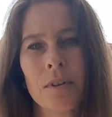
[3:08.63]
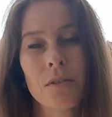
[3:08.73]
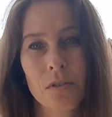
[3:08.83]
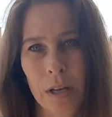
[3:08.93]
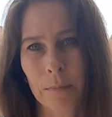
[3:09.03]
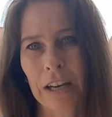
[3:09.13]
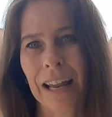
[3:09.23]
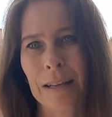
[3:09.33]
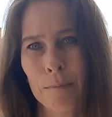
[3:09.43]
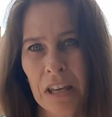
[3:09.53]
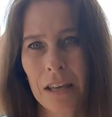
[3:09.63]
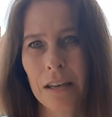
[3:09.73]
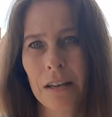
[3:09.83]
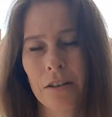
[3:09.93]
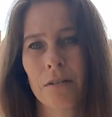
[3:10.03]
do something like
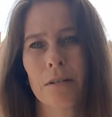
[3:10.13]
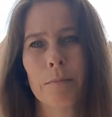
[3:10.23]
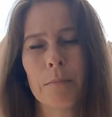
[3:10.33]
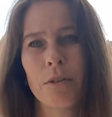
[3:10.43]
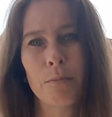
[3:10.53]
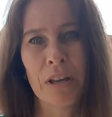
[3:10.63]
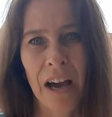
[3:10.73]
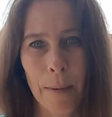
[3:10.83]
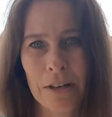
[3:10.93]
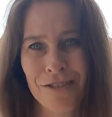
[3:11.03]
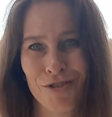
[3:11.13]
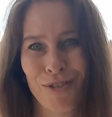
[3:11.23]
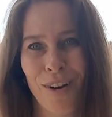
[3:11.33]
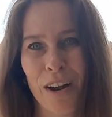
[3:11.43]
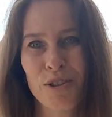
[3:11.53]
me and you become a
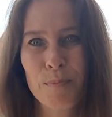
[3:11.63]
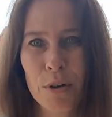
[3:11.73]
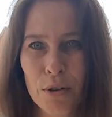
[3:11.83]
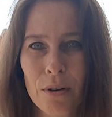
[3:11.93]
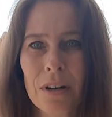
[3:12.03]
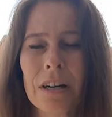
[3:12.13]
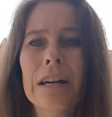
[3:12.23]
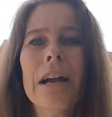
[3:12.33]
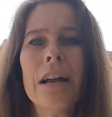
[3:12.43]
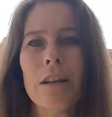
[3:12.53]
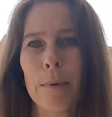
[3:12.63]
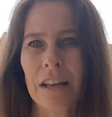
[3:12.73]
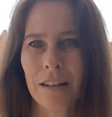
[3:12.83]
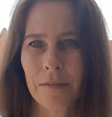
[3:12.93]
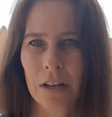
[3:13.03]
digital entrepreneur and you
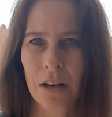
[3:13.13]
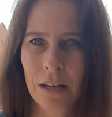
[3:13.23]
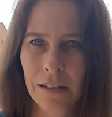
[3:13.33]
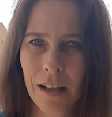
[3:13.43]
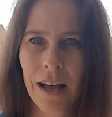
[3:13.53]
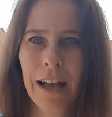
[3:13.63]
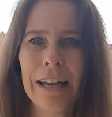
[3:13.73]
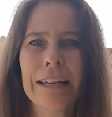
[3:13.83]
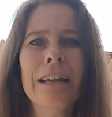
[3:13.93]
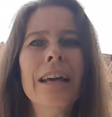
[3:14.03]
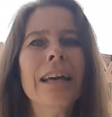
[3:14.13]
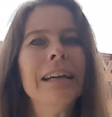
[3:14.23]
make a living online,